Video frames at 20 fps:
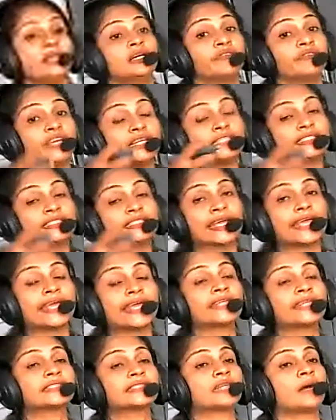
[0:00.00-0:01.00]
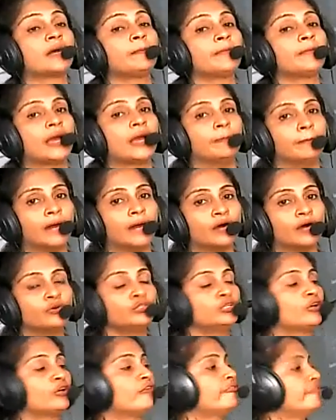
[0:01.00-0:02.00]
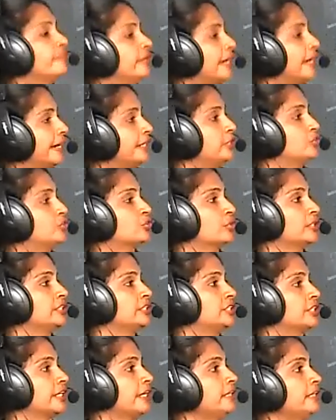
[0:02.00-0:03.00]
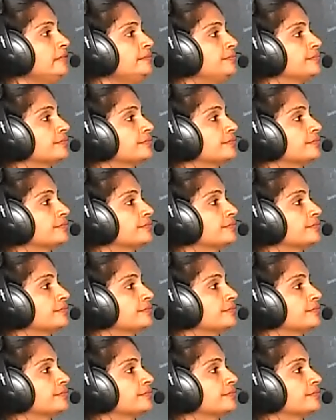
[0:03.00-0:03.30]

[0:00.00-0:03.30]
we take some amount of nitrogen,